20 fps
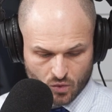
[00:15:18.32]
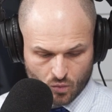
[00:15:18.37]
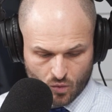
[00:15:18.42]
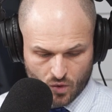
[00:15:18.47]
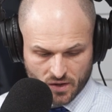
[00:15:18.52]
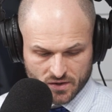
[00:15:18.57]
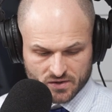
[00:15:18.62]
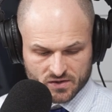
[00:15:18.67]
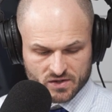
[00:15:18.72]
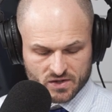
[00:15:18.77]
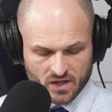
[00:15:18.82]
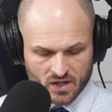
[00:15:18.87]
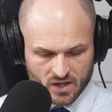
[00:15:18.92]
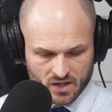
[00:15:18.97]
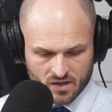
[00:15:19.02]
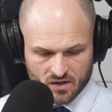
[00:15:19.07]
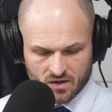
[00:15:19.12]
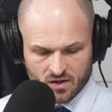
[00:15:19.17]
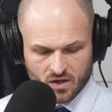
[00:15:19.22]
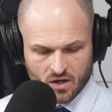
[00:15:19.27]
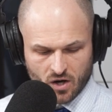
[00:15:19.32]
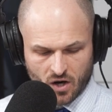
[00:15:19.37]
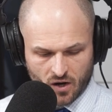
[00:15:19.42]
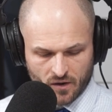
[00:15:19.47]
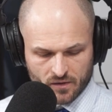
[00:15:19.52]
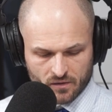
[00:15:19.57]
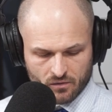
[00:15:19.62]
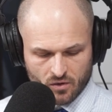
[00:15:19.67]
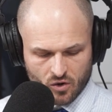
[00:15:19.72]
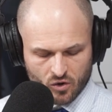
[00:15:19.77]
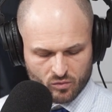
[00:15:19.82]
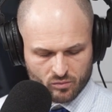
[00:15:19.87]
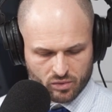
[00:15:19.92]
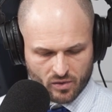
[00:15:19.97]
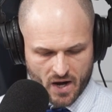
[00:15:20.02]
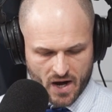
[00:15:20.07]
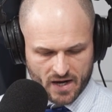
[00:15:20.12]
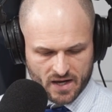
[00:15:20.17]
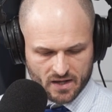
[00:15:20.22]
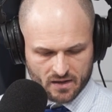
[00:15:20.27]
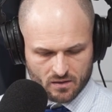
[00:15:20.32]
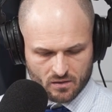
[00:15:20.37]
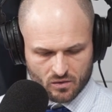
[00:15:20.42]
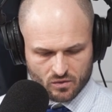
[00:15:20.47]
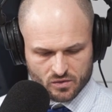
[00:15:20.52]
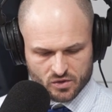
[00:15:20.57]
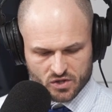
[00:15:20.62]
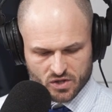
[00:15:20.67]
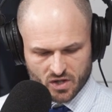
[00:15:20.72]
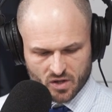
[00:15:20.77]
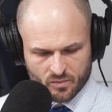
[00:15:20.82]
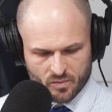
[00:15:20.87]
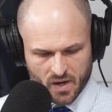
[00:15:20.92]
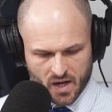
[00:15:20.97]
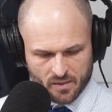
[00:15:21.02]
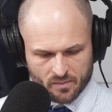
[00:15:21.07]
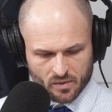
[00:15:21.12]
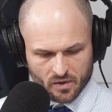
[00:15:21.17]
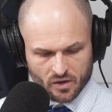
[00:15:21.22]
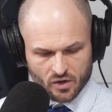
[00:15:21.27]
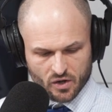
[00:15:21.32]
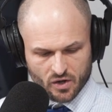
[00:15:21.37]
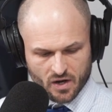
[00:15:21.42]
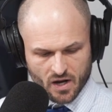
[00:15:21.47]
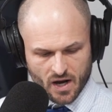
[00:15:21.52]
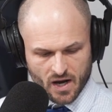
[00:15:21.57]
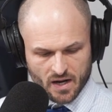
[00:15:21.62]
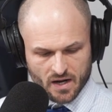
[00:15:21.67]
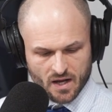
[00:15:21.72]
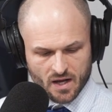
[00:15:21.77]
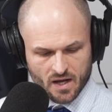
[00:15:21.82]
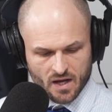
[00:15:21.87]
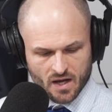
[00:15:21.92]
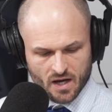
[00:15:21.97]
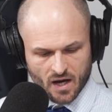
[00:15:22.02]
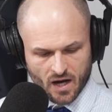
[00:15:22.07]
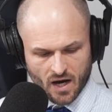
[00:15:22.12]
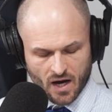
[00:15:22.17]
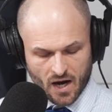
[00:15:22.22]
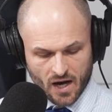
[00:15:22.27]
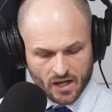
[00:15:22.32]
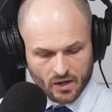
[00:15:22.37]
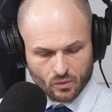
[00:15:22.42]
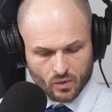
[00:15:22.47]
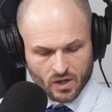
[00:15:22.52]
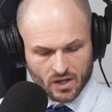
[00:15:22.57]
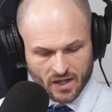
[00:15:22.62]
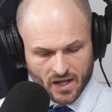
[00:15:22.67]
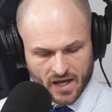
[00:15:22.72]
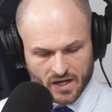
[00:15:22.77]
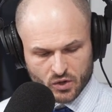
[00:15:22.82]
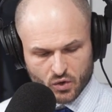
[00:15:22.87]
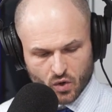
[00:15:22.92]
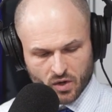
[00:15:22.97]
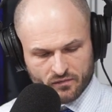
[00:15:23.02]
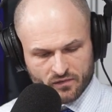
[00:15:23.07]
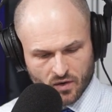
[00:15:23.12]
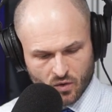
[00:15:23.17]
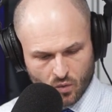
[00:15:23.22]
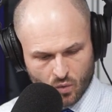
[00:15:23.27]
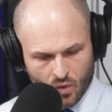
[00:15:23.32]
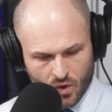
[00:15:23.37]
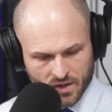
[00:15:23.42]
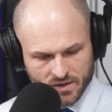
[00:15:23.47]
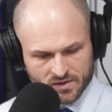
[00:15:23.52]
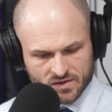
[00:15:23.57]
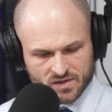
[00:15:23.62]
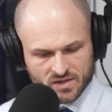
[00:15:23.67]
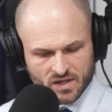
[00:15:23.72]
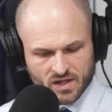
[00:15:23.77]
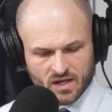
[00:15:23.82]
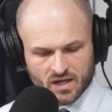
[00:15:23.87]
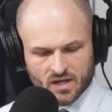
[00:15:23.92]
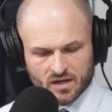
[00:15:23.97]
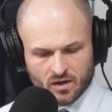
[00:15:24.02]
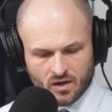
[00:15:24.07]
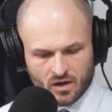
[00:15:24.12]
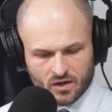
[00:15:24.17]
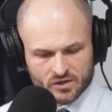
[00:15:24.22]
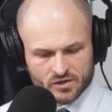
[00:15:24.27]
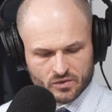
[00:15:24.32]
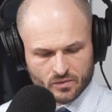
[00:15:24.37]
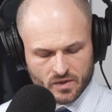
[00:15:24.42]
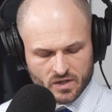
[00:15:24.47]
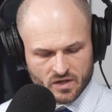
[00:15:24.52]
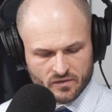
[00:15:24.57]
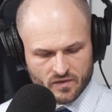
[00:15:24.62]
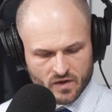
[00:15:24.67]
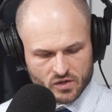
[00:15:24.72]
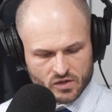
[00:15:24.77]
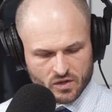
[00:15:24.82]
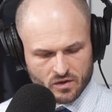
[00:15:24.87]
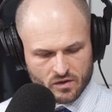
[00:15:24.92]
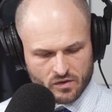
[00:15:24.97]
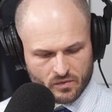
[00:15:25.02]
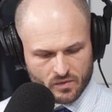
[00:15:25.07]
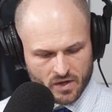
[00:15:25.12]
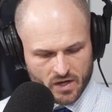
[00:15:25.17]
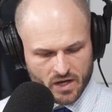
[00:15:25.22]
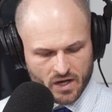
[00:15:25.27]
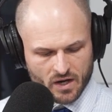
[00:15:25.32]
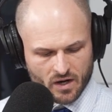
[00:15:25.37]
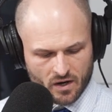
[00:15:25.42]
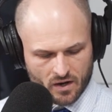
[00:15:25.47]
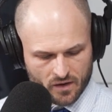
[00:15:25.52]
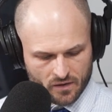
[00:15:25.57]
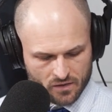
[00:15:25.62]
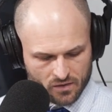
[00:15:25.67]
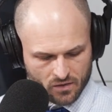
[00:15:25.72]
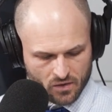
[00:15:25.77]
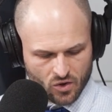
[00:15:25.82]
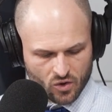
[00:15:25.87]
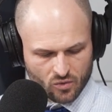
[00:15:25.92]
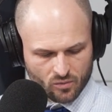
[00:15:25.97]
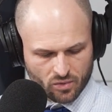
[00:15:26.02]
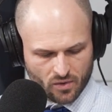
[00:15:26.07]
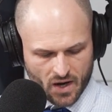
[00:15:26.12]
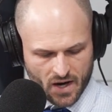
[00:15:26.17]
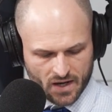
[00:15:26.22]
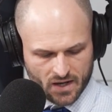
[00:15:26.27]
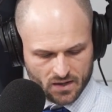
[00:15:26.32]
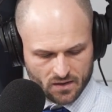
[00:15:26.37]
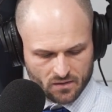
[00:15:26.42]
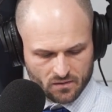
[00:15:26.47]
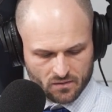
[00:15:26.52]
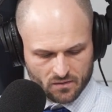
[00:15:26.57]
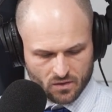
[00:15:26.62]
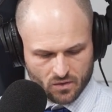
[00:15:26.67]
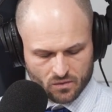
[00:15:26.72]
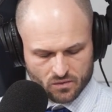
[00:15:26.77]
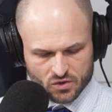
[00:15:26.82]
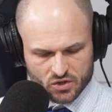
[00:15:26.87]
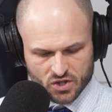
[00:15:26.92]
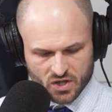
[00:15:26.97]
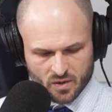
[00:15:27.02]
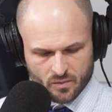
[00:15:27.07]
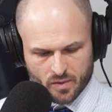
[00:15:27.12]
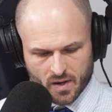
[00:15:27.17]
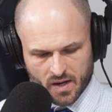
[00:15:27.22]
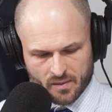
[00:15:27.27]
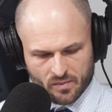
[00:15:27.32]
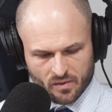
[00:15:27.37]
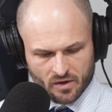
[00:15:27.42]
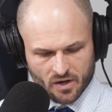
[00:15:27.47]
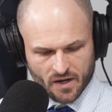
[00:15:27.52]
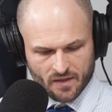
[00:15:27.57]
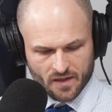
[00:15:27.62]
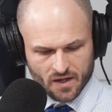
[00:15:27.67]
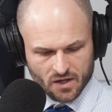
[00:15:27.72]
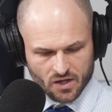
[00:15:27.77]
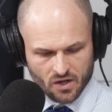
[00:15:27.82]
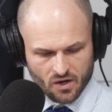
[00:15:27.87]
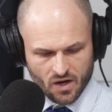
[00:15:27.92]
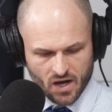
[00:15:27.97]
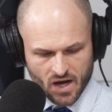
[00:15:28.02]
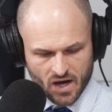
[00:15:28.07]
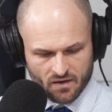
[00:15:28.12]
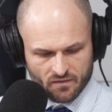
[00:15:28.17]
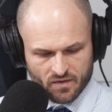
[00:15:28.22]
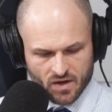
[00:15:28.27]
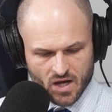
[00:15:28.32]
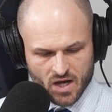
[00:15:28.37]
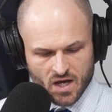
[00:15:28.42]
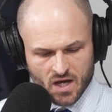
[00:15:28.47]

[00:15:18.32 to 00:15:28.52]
a 1 seed on their own bracket and own sheet of paper. You got Ottawa Glandorf, a 1 seed, also in Division 3 on their own bracket and own sheet of paper. And then you have